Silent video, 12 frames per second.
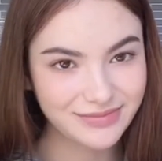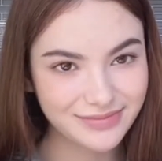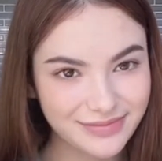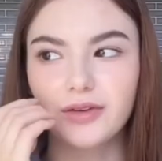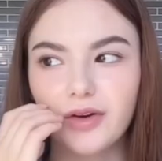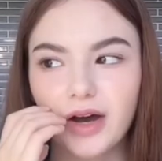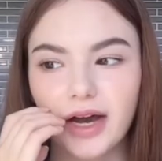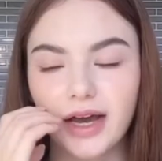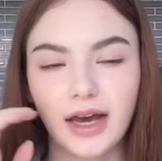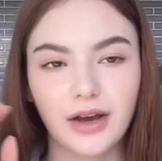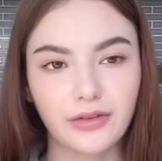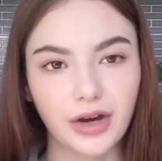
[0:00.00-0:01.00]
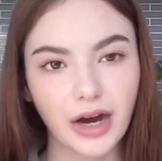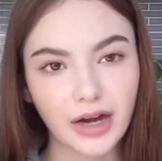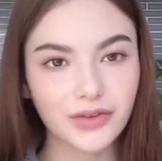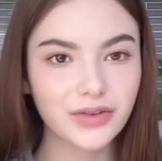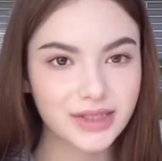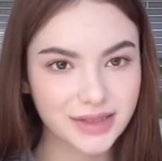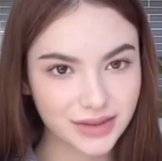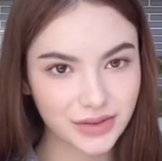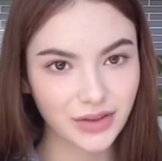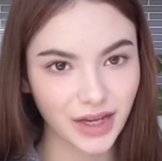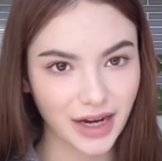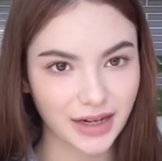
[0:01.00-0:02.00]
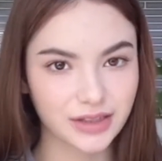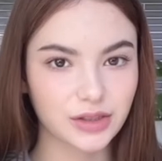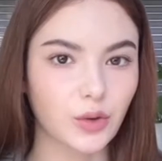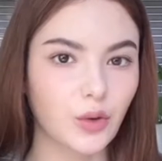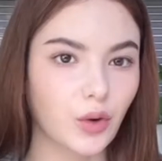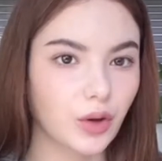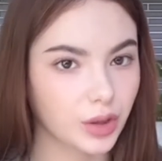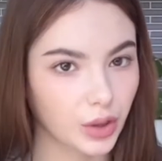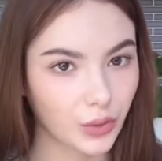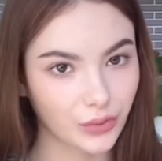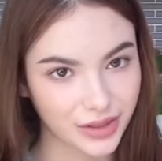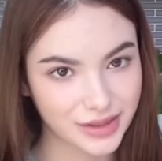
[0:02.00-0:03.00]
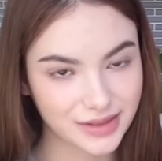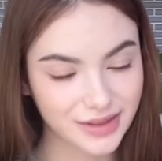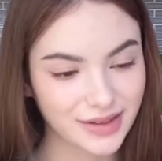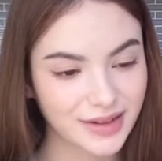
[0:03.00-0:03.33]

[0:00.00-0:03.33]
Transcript: If I have a high risk to get it or low risk.